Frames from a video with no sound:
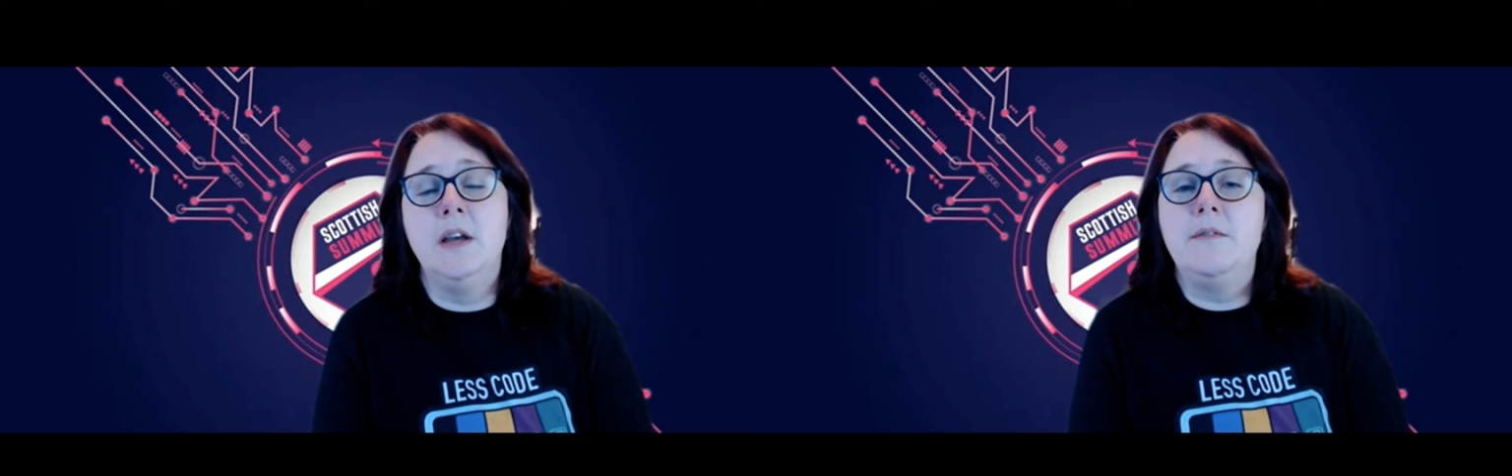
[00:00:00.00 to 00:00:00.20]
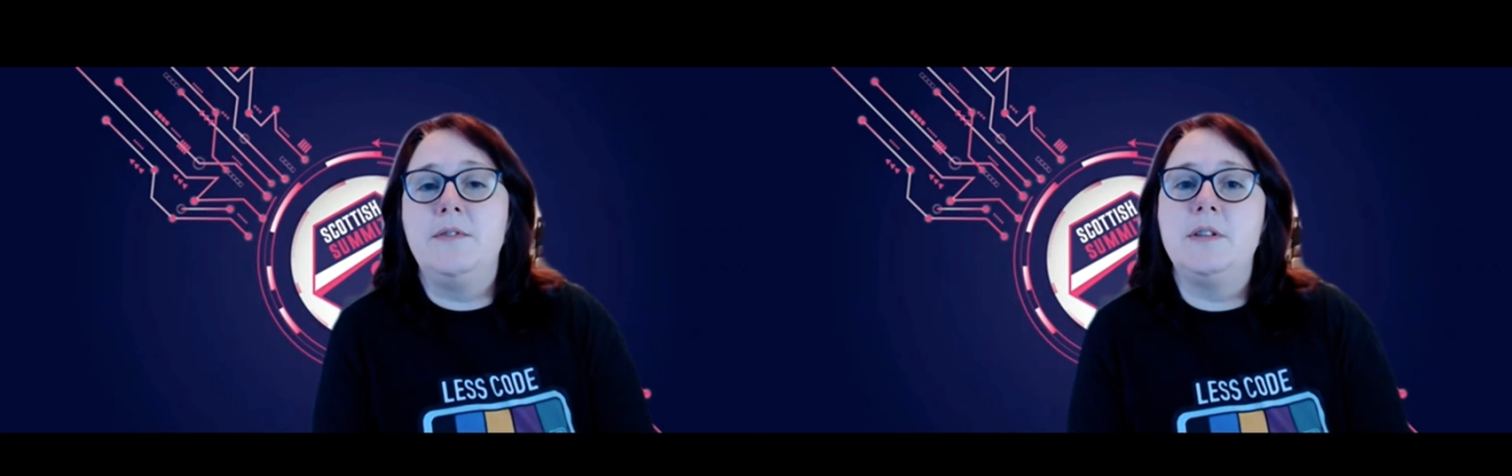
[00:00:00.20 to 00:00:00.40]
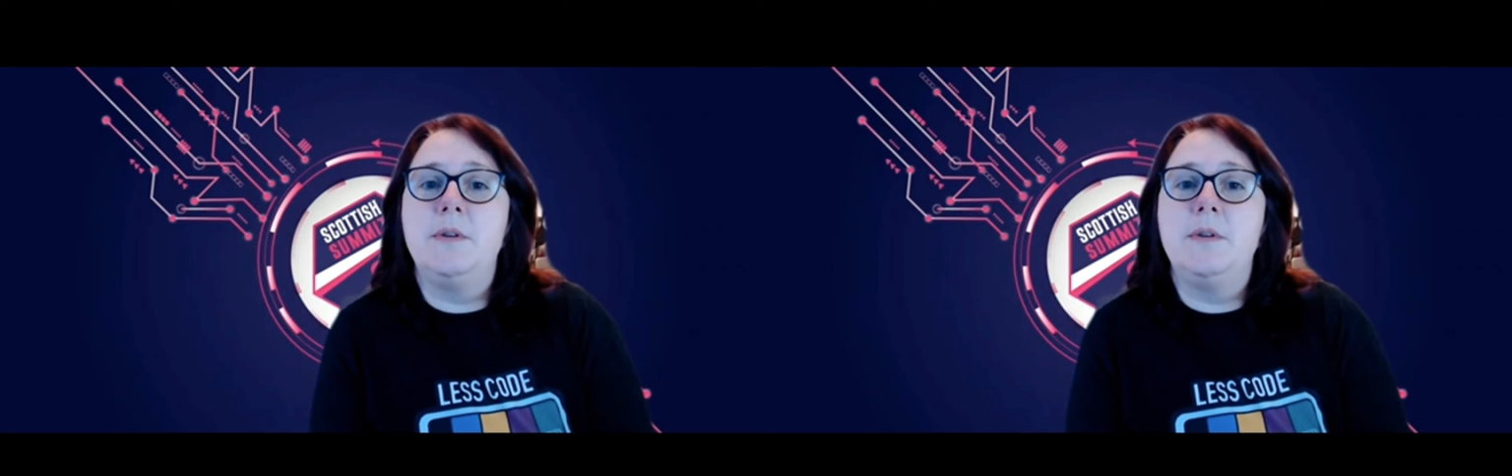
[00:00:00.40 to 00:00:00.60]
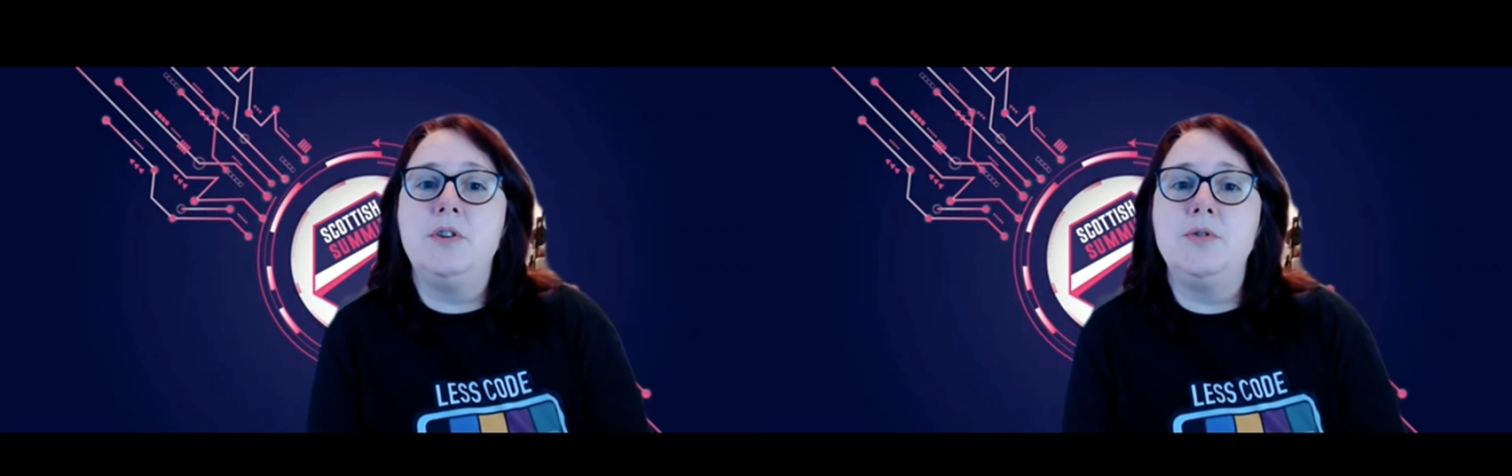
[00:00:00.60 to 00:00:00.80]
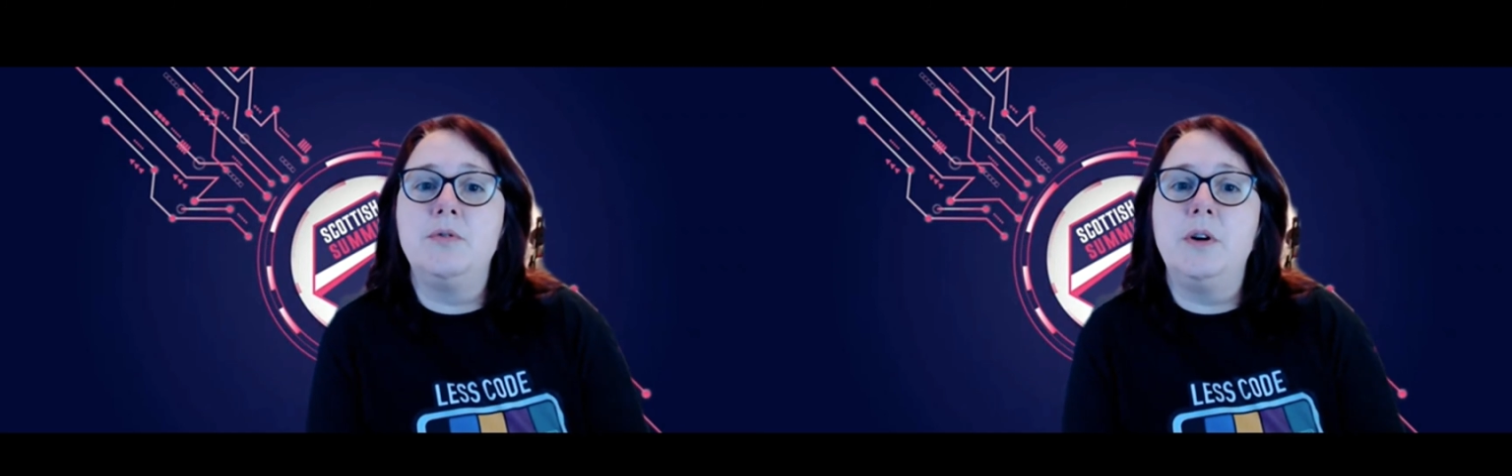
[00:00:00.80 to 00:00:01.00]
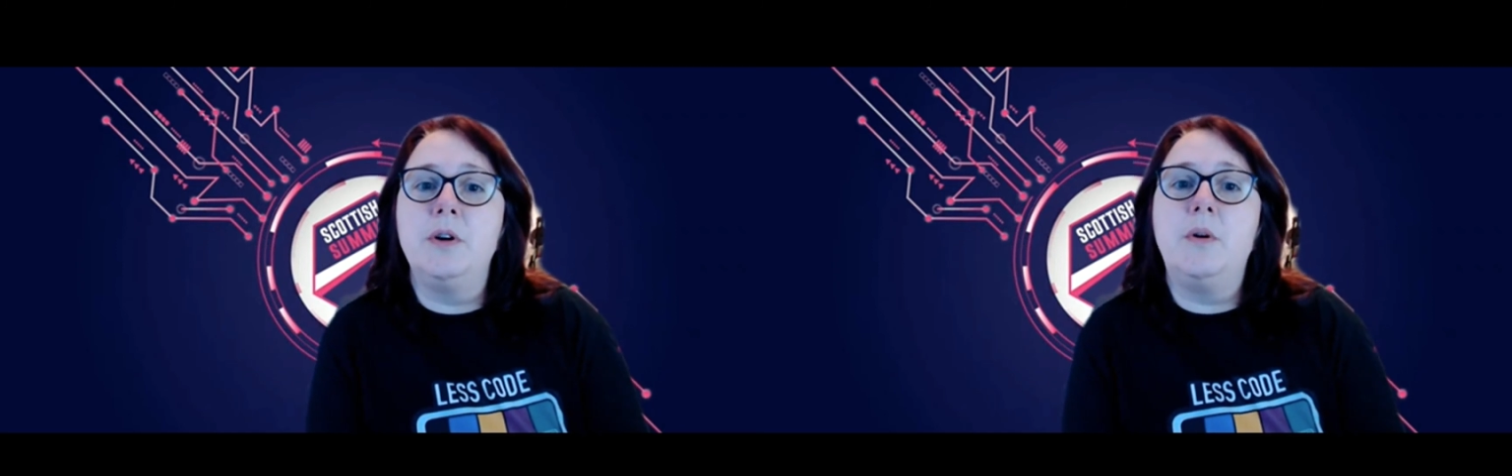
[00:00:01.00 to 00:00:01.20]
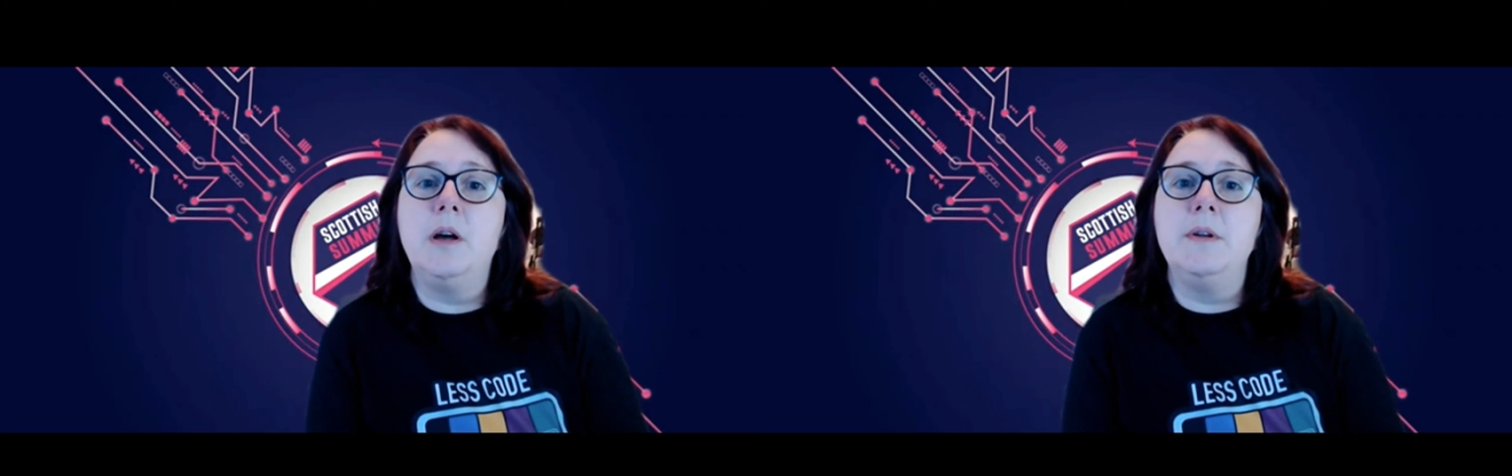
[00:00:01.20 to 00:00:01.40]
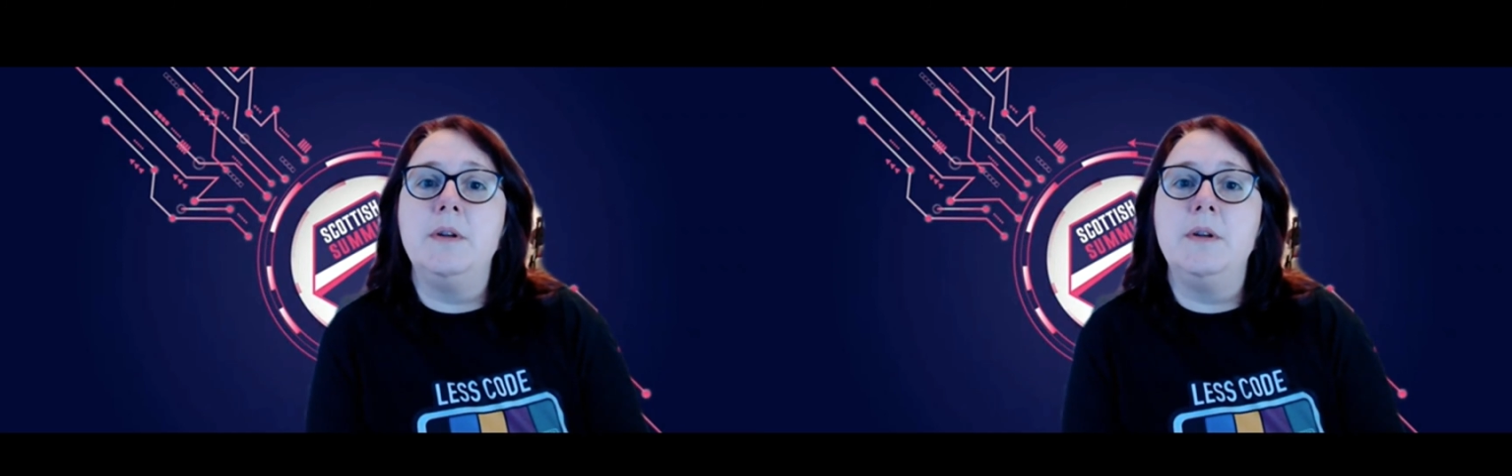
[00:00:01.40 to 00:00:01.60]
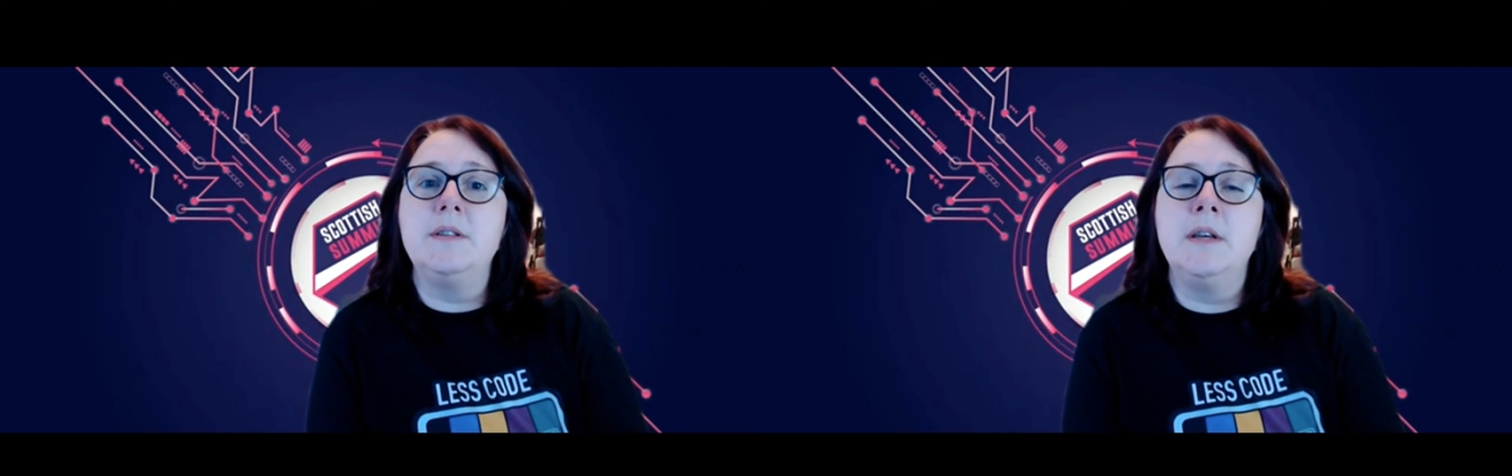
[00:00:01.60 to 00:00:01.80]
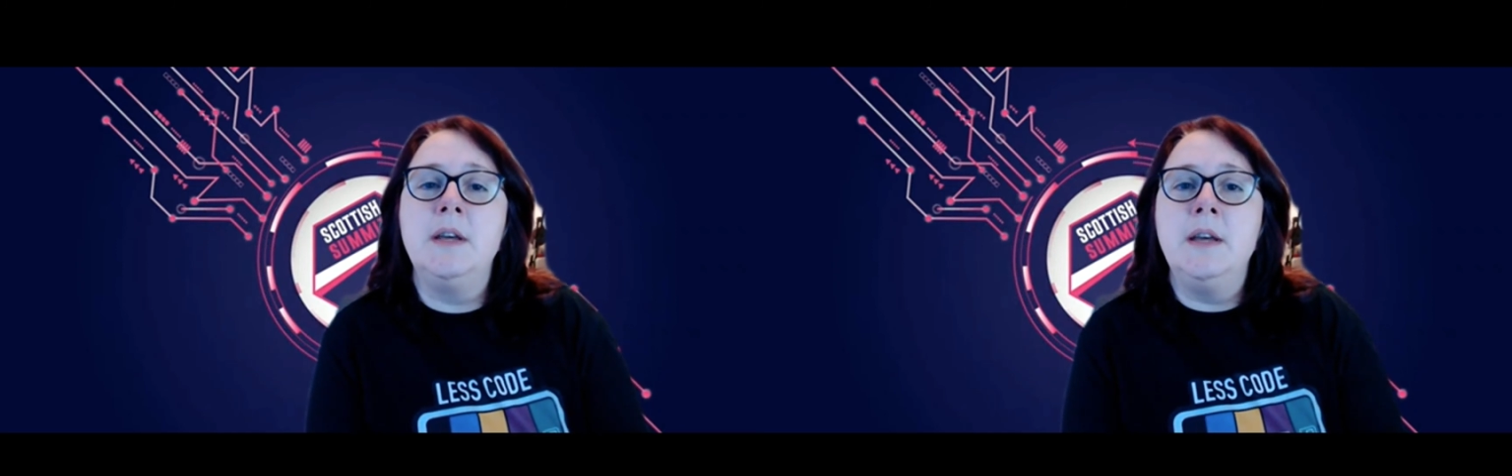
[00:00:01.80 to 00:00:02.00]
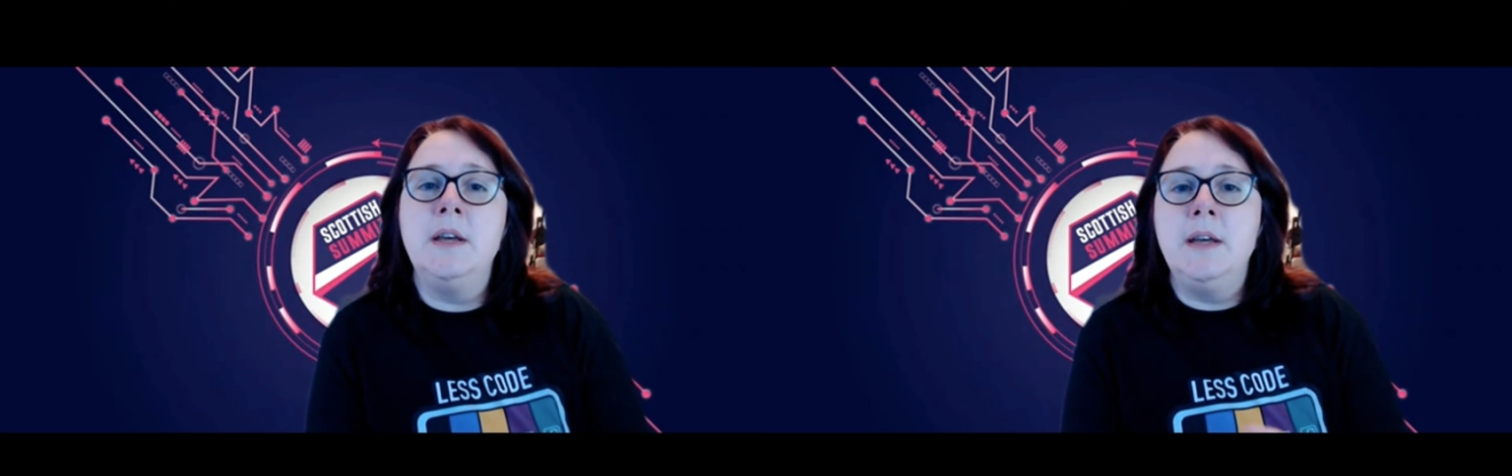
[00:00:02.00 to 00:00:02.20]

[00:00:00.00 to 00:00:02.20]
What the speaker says: for some of those short requirements.